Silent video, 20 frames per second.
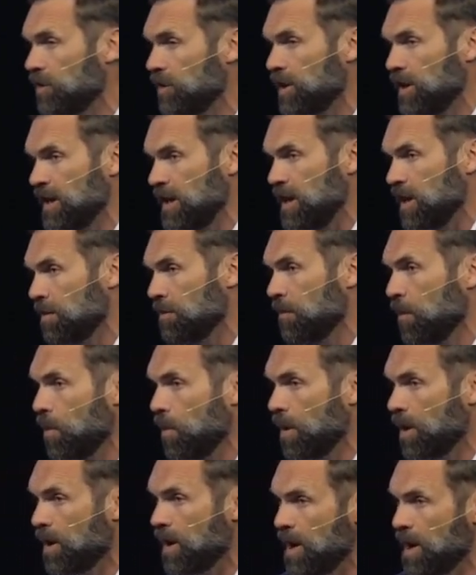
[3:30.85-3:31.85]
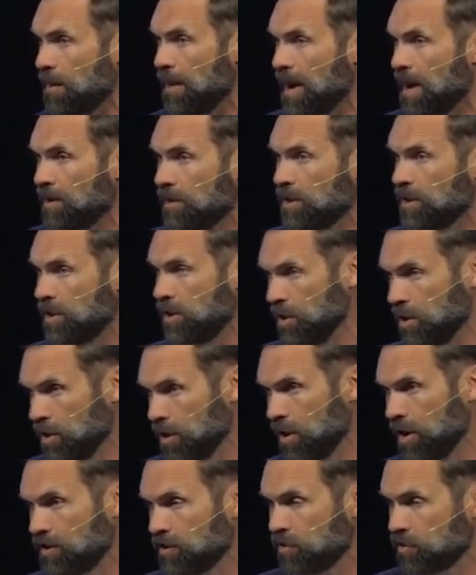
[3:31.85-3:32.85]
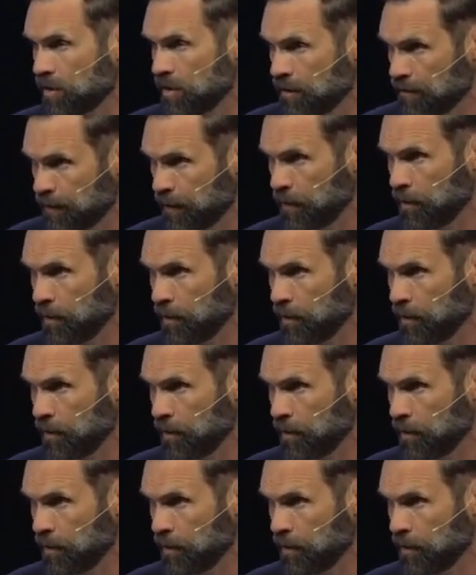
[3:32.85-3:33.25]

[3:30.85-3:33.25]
you're going to hear more about Cure and Serve